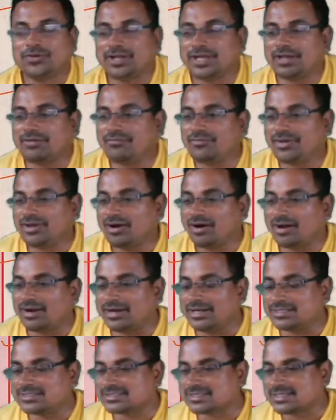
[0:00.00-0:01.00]
Today we
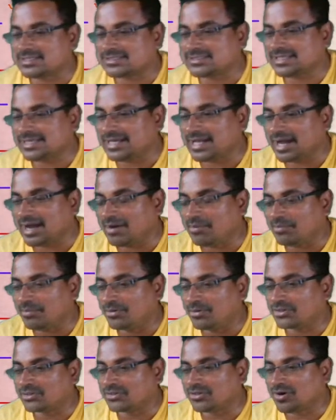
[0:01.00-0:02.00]
are discussing
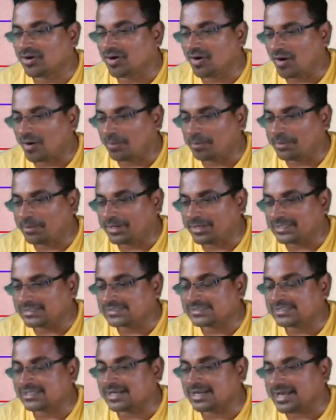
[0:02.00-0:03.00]
about the
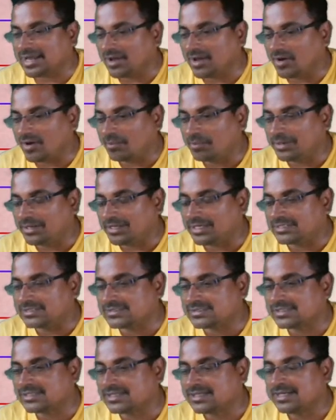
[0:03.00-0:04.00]
optics, ray
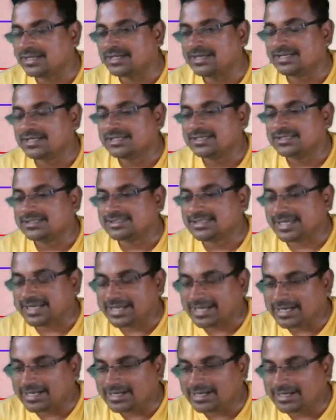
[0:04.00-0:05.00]
optics,
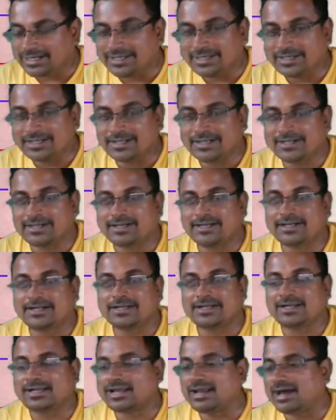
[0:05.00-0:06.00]
second
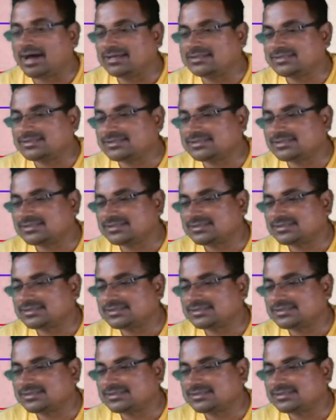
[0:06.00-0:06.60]
class.